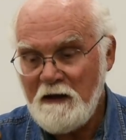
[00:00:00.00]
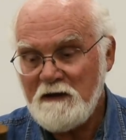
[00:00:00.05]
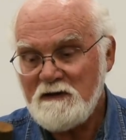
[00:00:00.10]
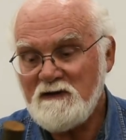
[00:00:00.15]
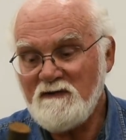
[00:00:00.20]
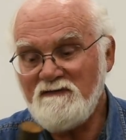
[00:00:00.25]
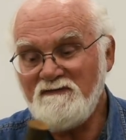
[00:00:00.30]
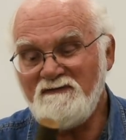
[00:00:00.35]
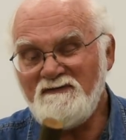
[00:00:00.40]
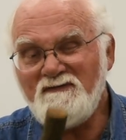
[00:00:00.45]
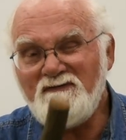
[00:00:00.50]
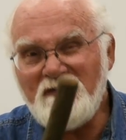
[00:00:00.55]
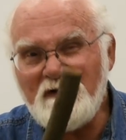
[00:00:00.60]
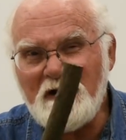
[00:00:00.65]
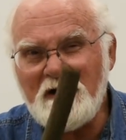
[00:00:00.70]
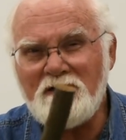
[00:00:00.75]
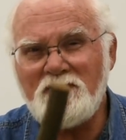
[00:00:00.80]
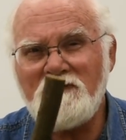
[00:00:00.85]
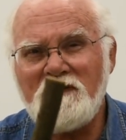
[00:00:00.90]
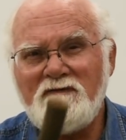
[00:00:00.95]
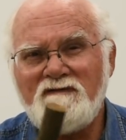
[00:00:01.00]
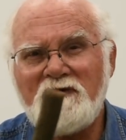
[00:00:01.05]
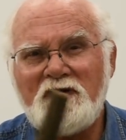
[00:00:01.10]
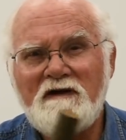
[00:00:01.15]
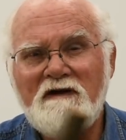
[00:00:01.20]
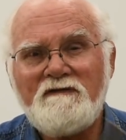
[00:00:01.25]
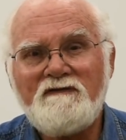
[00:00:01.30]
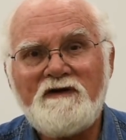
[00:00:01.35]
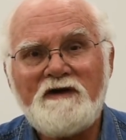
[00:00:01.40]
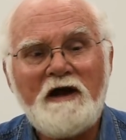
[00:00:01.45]
It's a very,
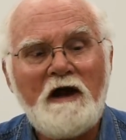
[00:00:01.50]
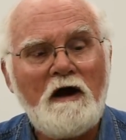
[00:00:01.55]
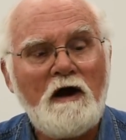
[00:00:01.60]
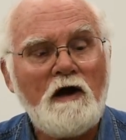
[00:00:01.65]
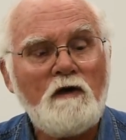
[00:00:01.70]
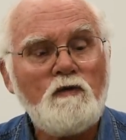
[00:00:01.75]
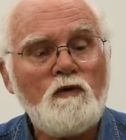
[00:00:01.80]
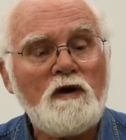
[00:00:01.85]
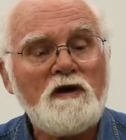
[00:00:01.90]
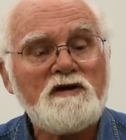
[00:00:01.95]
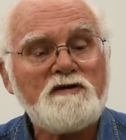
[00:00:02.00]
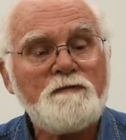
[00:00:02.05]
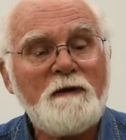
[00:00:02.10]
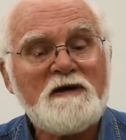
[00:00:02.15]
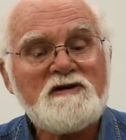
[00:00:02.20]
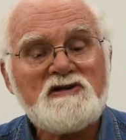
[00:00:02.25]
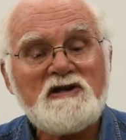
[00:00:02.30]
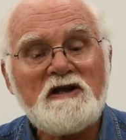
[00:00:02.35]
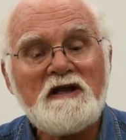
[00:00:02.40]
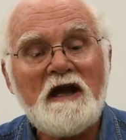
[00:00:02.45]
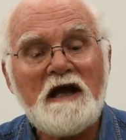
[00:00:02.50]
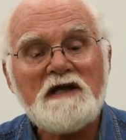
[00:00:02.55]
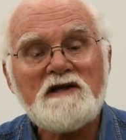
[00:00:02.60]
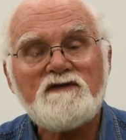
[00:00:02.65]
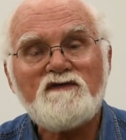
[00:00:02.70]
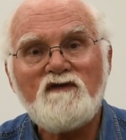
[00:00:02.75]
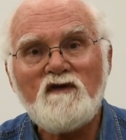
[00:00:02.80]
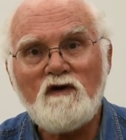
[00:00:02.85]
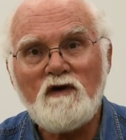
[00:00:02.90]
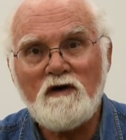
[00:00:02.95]
very, very hard wood, especially
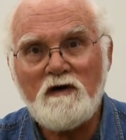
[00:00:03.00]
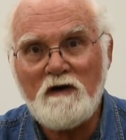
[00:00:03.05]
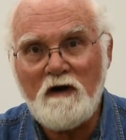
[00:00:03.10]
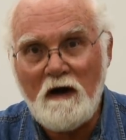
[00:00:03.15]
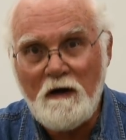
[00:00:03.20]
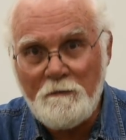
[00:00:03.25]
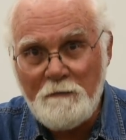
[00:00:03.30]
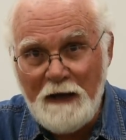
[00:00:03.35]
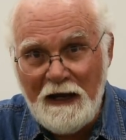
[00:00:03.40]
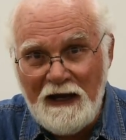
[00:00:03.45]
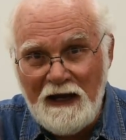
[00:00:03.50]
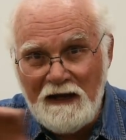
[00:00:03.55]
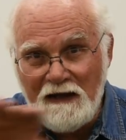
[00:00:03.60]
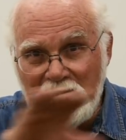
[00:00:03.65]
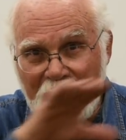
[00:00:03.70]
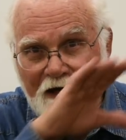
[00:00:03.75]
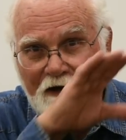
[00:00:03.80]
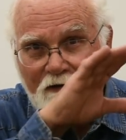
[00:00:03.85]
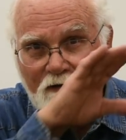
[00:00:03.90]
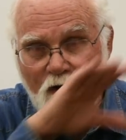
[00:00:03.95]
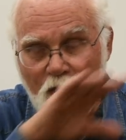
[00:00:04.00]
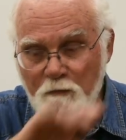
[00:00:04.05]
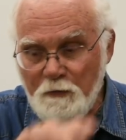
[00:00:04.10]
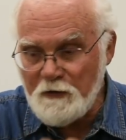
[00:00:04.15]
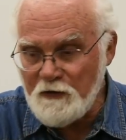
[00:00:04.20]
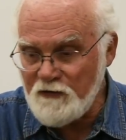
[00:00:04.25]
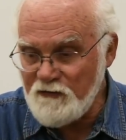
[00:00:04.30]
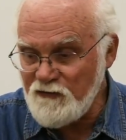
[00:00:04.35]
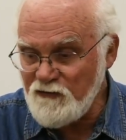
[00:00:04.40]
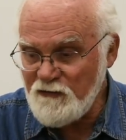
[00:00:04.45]
nice for uh, making letter
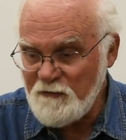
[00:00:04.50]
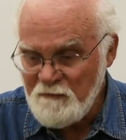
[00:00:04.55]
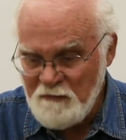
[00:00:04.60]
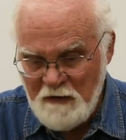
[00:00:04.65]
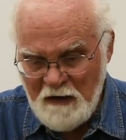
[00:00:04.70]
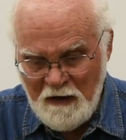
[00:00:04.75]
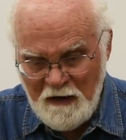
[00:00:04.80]
openers.